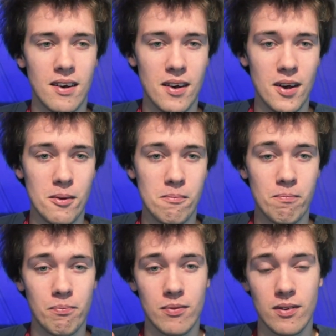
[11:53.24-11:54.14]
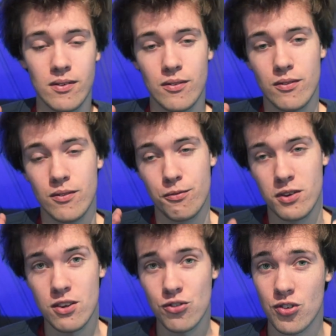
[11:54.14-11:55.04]
for
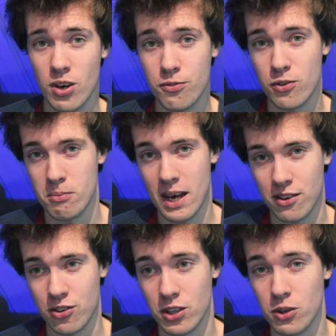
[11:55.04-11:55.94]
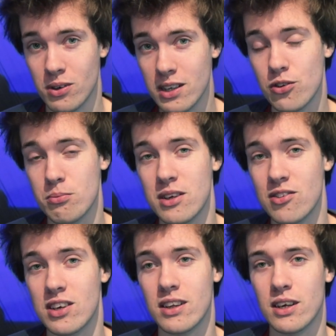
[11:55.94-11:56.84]
this stuff to matter, you need to be
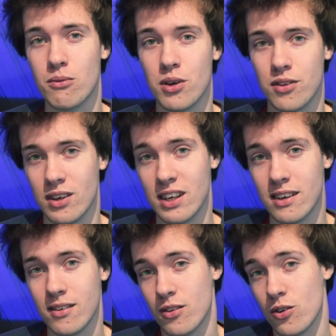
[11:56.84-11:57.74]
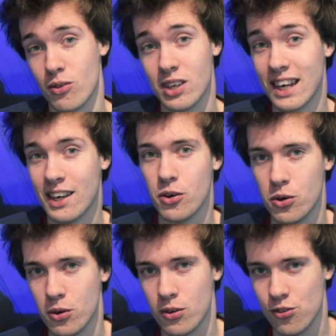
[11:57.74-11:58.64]
dealing with
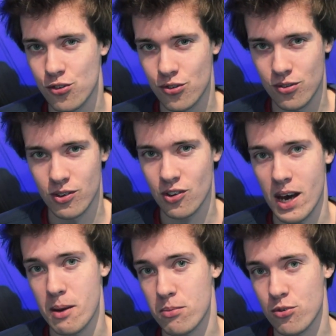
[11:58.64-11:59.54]
gigahertz type